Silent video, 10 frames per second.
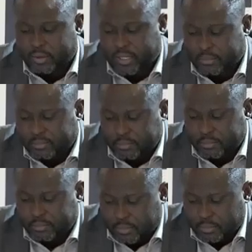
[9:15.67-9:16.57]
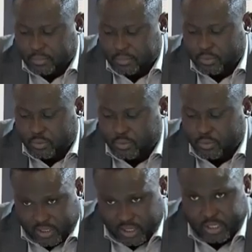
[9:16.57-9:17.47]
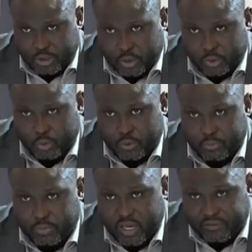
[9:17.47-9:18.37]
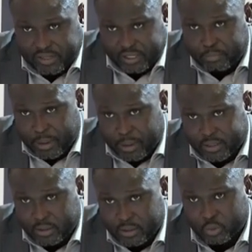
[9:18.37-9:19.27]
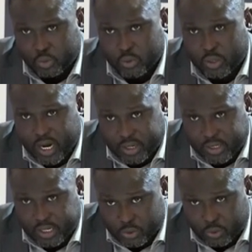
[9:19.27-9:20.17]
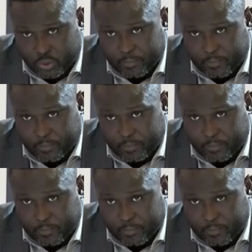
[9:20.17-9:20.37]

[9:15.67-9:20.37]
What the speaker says: that was in relation to effecting payment to Aliou Danso.